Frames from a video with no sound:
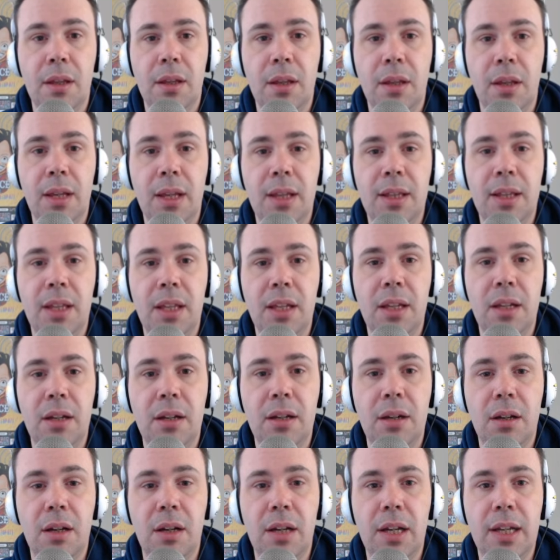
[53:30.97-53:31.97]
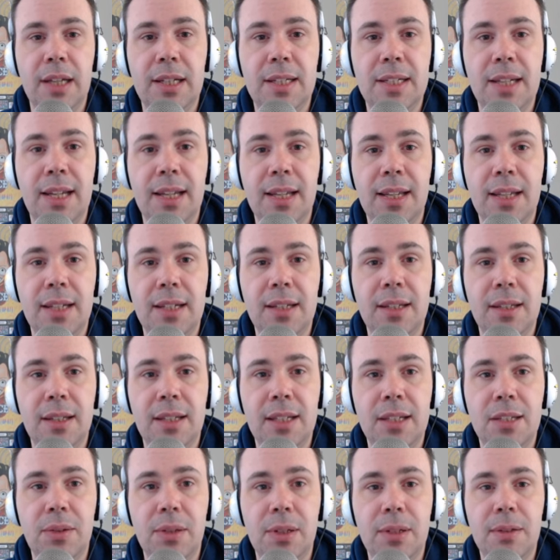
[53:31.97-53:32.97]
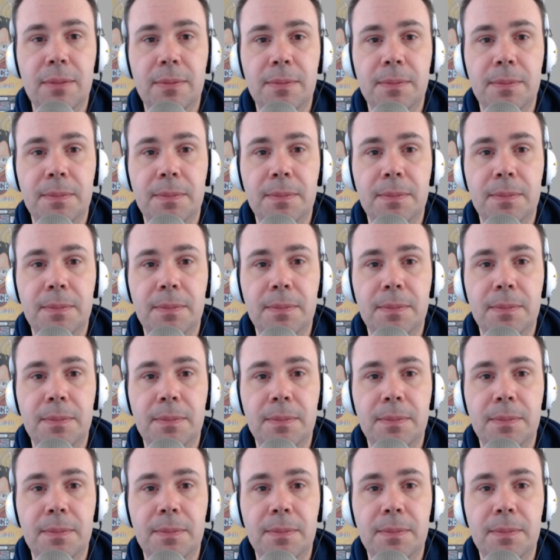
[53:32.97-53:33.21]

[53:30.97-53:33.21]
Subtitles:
And then I attack into this one.